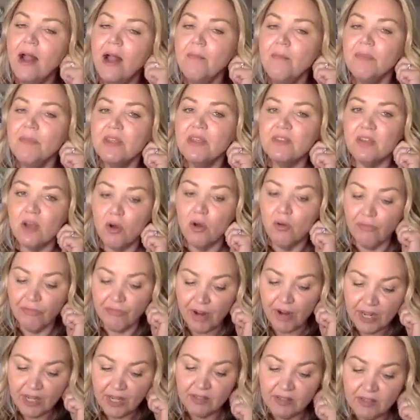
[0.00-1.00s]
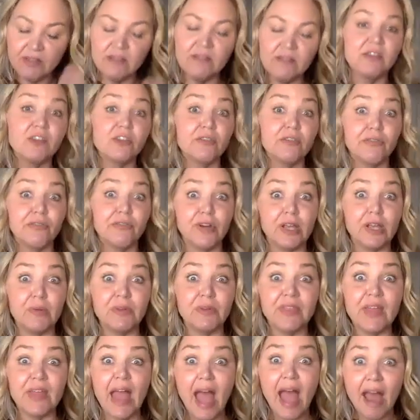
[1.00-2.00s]
So frankincense is free
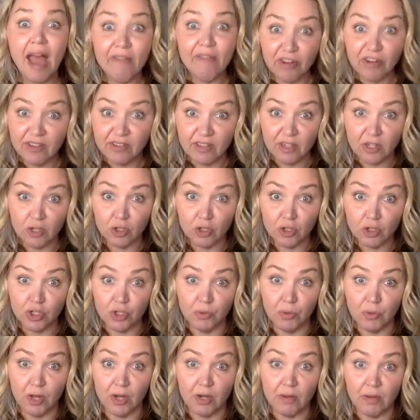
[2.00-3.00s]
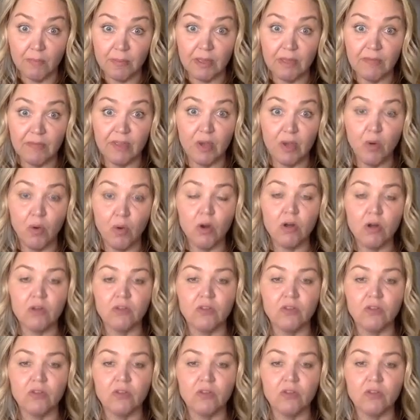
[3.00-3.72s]
with every single 200 PV order.